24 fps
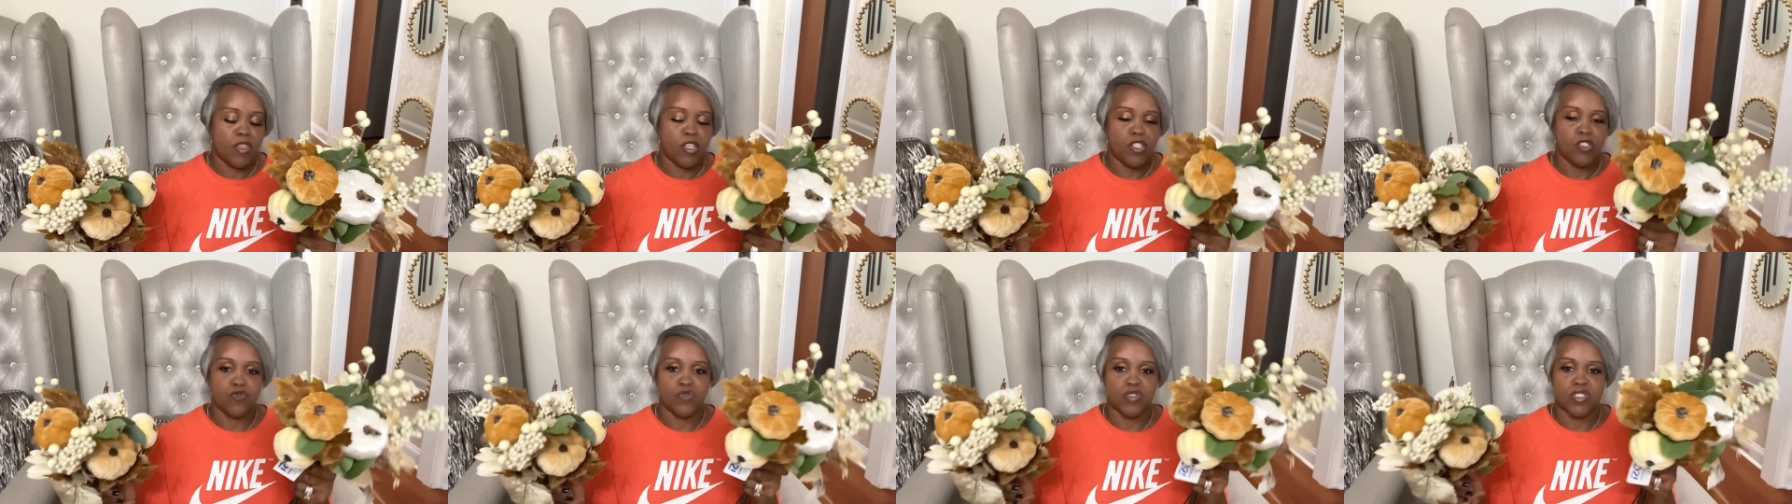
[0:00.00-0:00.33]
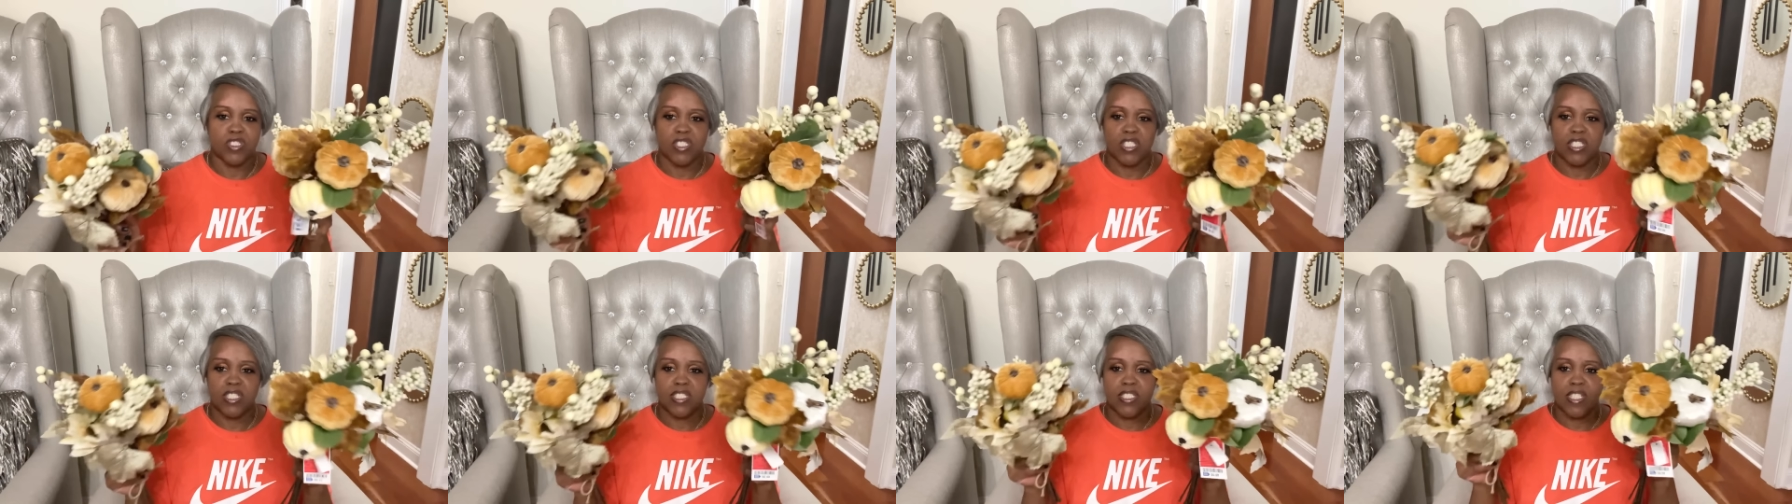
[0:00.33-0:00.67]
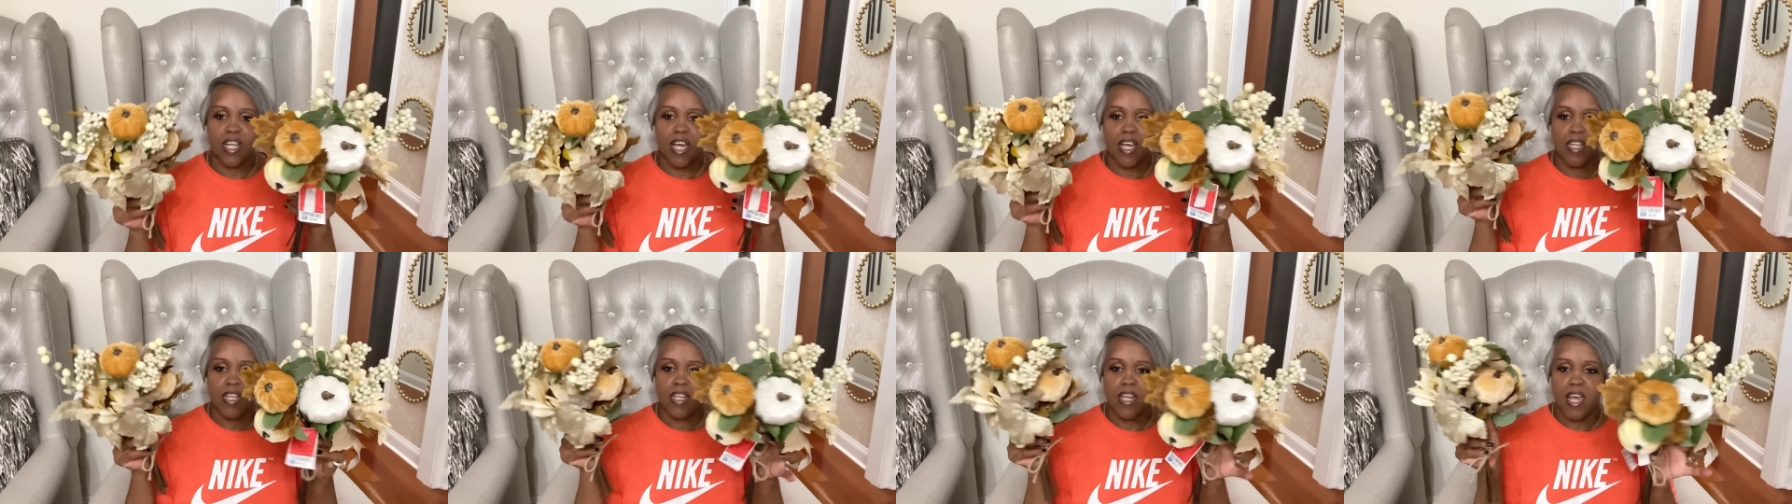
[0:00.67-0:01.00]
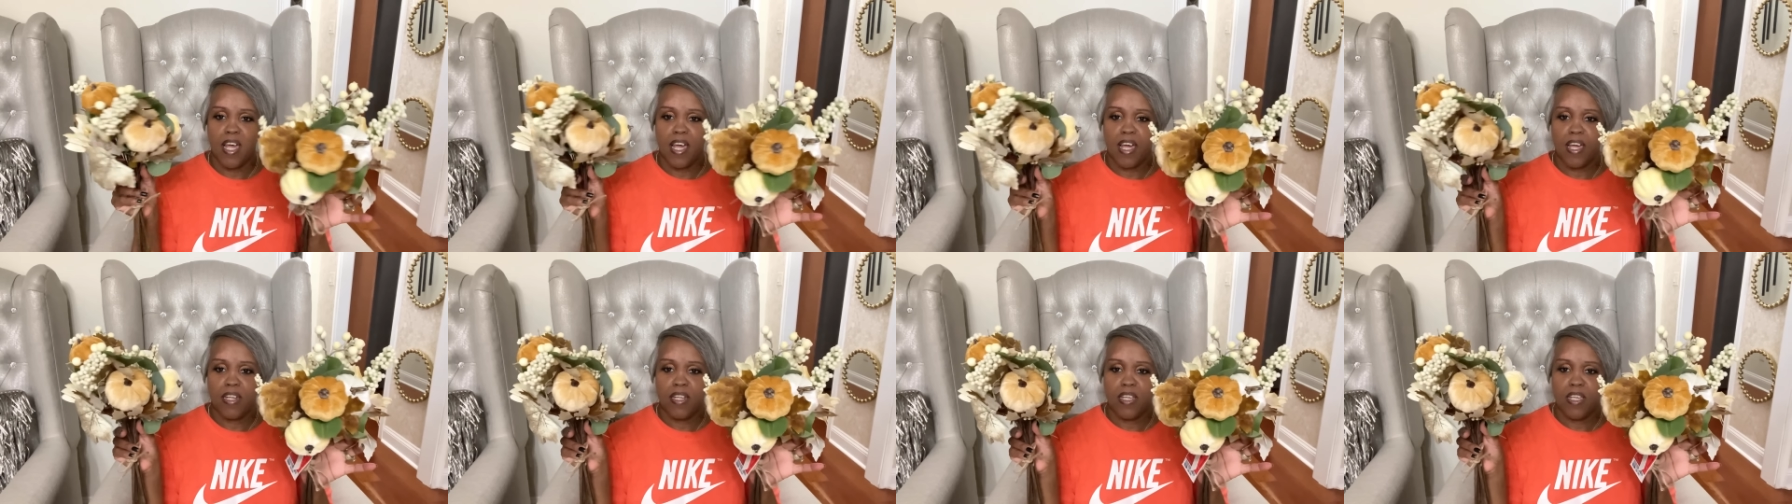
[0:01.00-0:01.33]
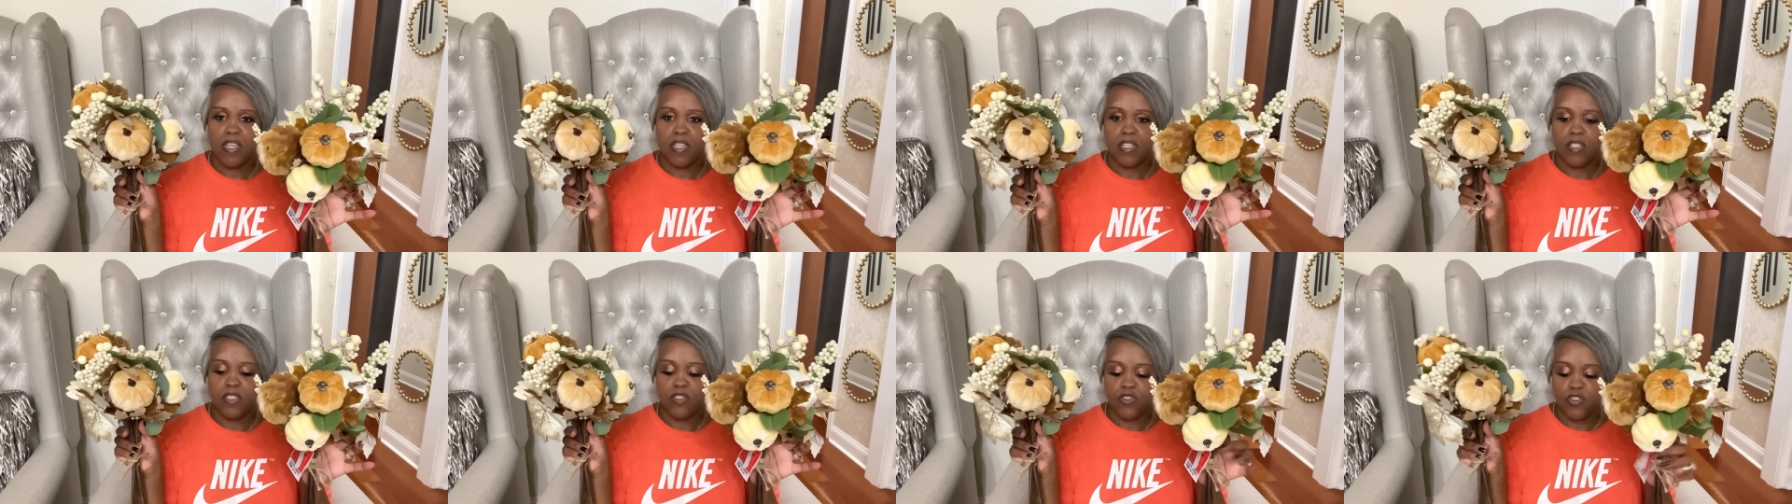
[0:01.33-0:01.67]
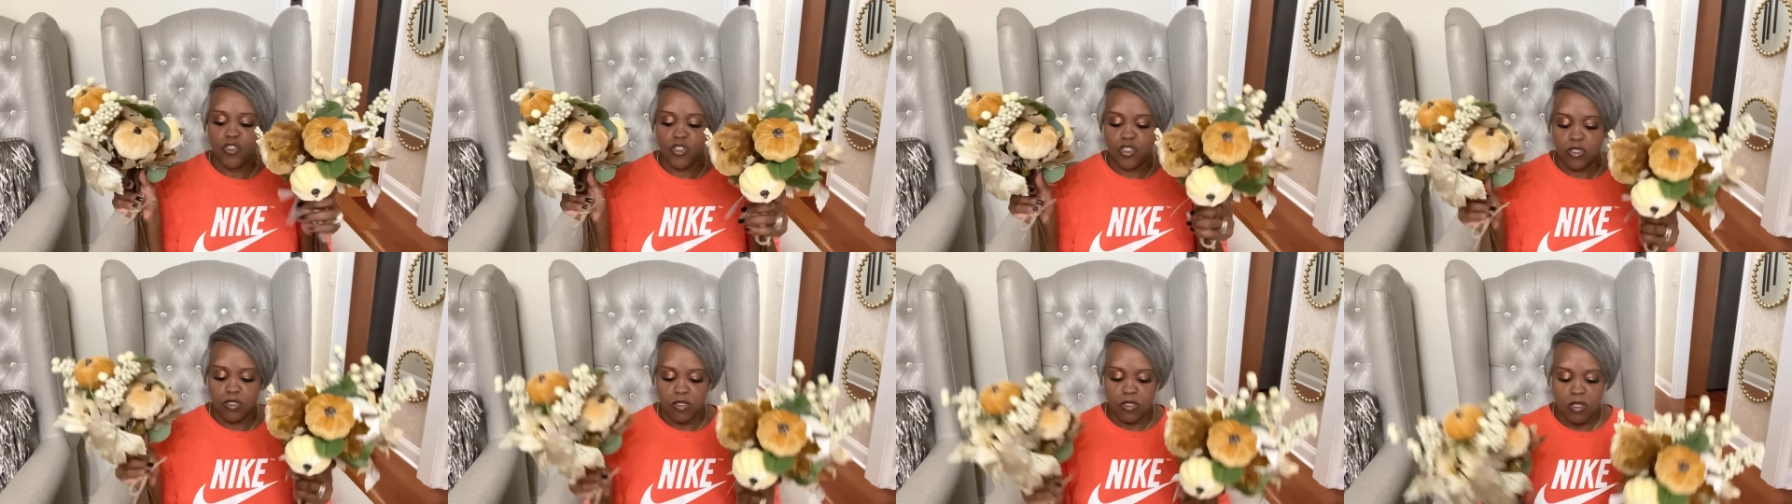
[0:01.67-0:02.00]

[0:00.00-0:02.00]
these are $6.99 each